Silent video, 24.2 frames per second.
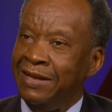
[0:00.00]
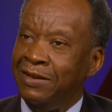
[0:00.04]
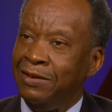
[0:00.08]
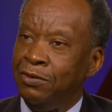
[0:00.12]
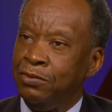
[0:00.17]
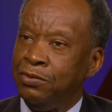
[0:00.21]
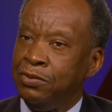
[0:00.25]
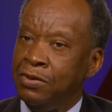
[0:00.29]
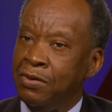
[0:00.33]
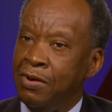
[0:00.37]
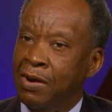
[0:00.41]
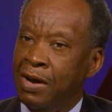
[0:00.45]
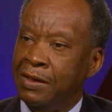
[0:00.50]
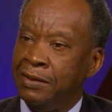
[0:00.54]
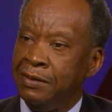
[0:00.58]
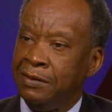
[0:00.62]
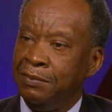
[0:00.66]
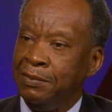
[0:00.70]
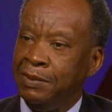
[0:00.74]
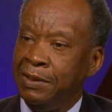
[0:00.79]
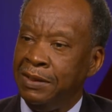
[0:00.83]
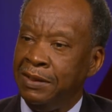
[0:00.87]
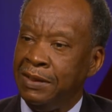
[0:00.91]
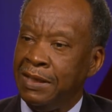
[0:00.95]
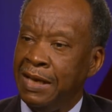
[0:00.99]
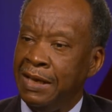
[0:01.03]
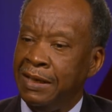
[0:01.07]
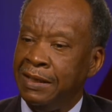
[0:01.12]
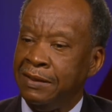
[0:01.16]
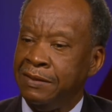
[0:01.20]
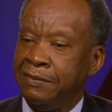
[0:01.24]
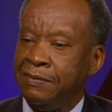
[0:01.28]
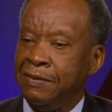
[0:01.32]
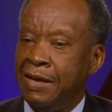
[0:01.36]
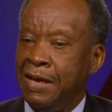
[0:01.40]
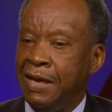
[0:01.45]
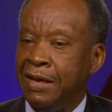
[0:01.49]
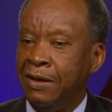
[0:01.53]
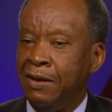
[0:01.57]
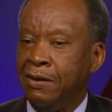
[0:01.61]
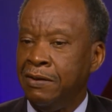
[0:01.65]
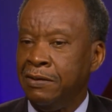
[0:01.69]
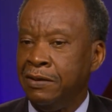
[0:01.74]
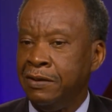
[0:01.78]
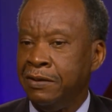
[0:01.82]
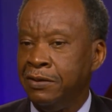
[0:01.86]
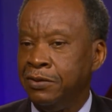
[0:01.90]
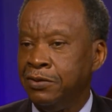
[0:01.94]
no choice because I had tried
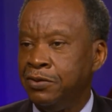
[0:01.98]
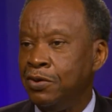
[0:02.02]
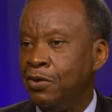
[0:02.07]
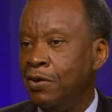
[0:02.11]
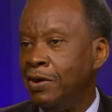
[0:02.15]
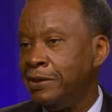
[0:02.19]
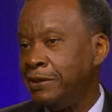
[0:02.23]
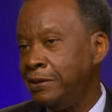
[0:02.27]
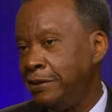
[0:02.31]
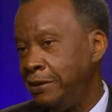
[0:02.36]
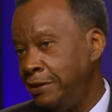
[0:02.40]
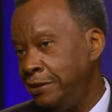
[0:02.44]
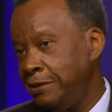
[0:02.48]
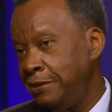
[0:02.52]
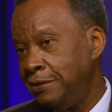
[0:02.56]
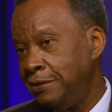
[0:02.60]
all the other choices,